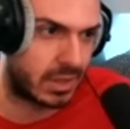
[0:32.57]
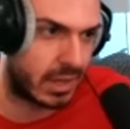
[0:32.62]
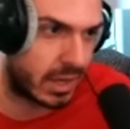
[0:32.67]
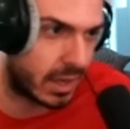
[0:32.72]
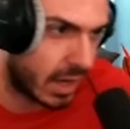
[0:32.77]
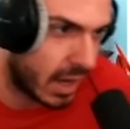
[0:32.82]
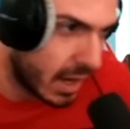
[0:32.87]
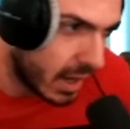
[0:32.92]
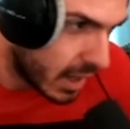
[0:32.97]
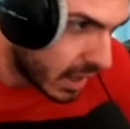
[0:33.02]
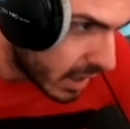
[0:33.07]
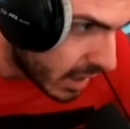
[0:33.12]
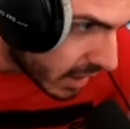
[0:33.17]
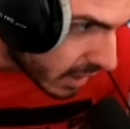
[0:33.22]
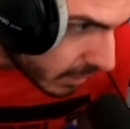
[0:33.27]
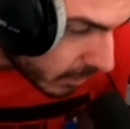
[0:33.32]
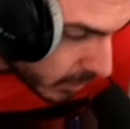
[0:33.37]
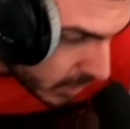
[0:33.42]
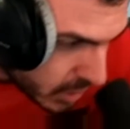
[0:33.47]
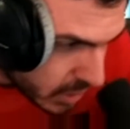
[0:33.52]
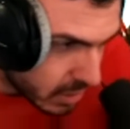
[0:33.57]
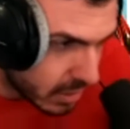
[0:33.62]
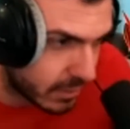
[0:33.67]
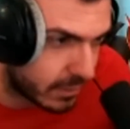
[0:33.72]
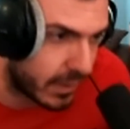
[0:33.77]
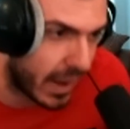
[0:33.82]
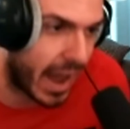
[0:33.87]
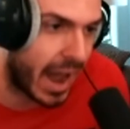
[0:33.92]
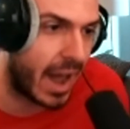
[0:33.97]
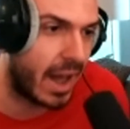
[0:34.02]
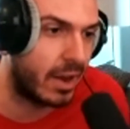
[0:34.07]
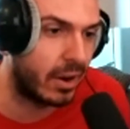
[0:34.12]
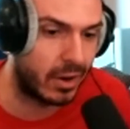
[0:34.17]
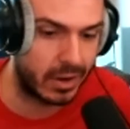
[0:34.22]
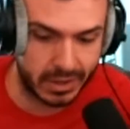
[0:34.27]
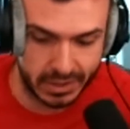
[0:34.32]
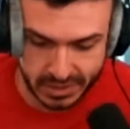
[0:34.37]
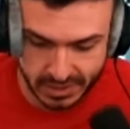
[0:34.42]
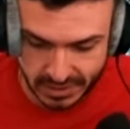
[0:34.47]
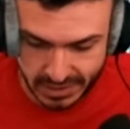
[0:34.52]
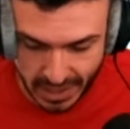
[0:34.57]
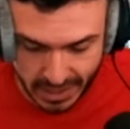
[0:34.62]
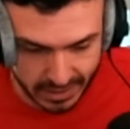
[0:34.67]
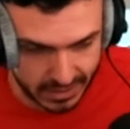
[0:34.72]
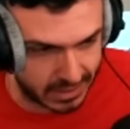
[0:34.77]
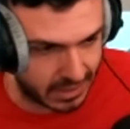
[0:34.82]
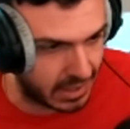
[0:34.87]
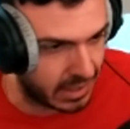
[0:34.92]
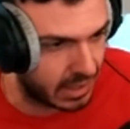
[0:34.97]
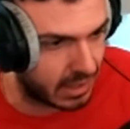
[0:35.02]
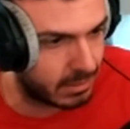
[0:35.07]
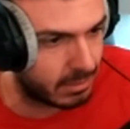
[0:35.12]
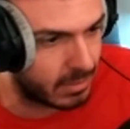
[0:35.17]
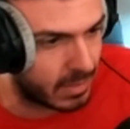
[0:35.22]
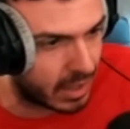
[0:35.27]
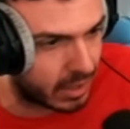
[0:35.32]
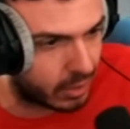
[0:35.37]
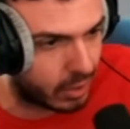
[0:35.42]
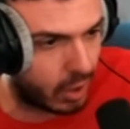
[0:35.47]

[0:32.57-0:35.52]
Like, we should have had our set team,